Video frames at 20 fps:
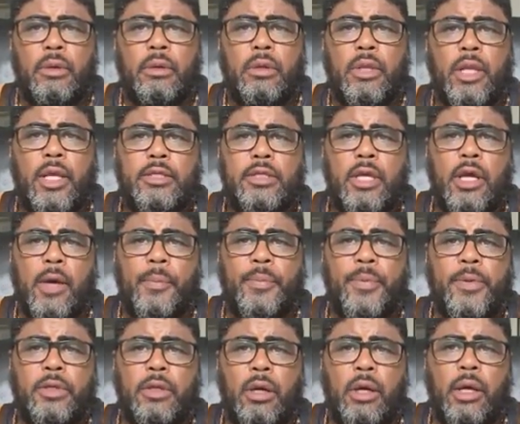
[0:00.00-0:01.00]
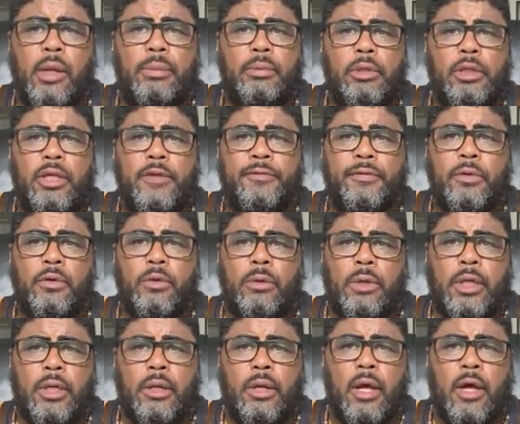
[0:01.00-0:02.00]
That's helping to uplift
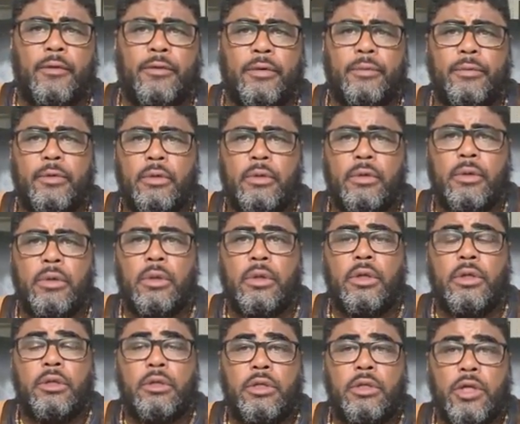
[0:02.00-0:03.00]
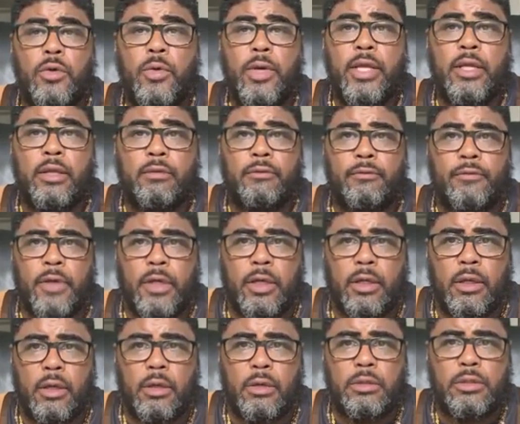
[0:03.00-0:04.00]
one another. Doing
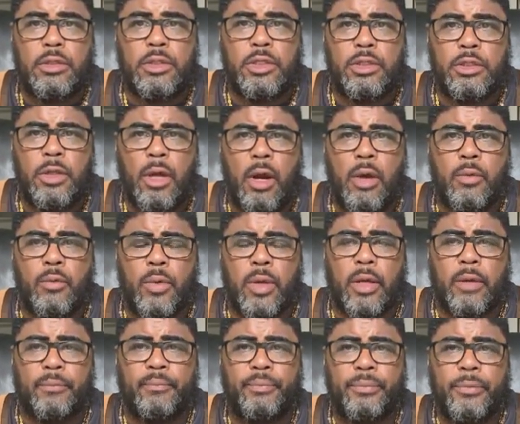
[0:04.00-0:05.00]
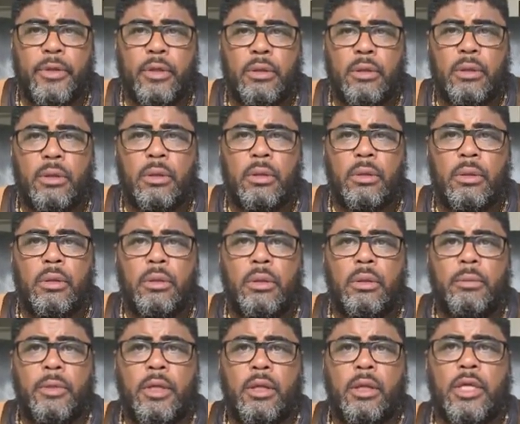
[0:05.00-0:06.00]
videos to start with
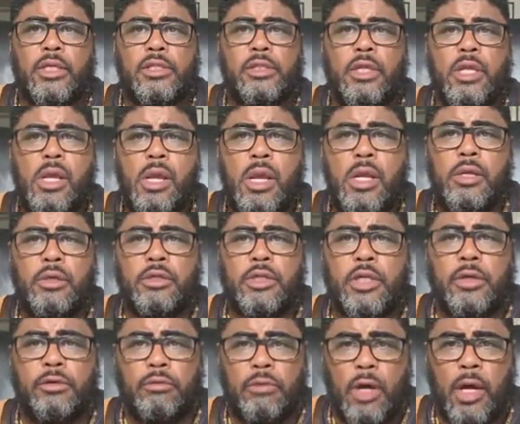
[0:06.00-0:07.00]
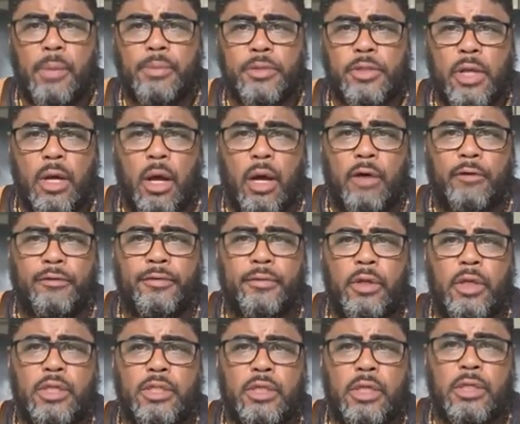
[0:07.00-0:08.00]
because energy rubs off,
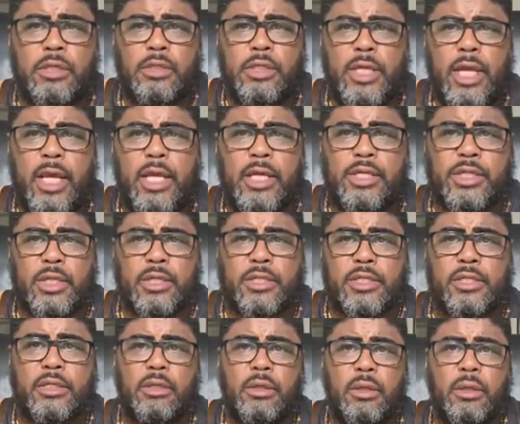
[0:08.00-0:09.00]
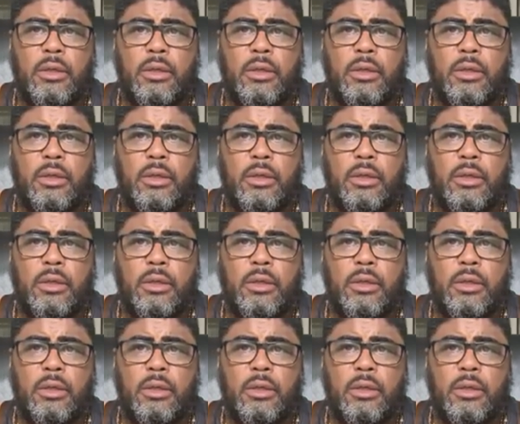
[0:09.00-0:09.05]
it's contagious.